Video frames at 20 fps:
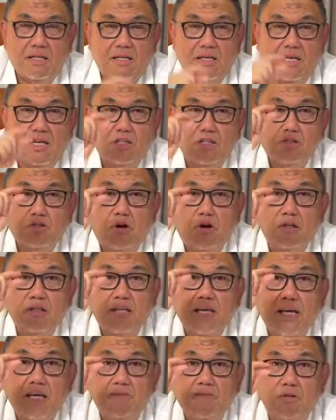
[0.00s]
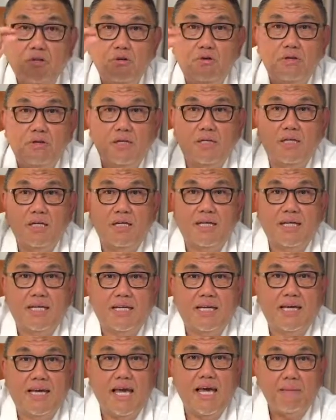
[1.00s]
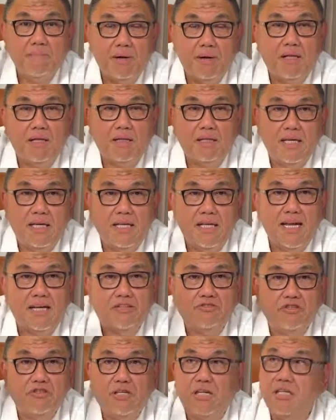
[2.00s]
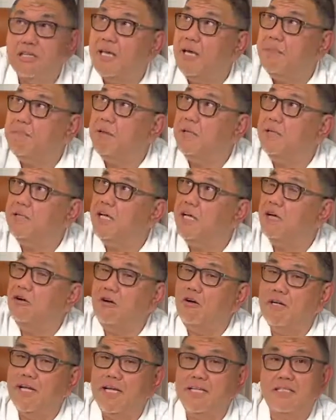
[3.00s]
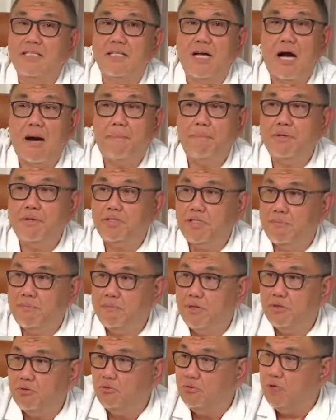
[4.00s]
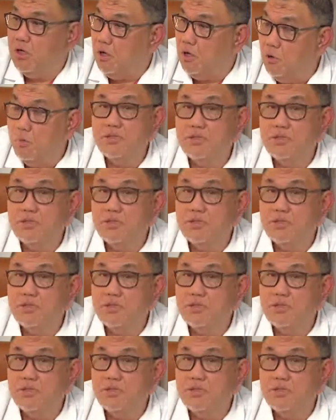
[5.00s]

It's called the AV node. The cable, the electrical cable that connects the upper chamber to the lower